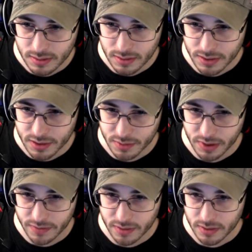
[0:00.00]
Alright, sure,
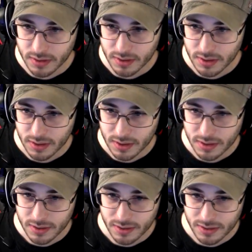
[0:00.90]
whatever.
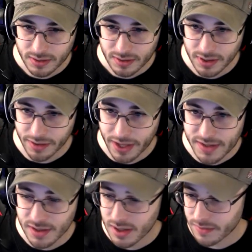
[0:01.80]
Good,
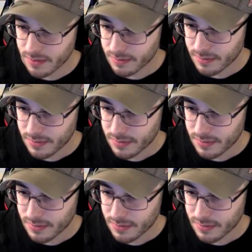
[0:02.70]
that's all of them.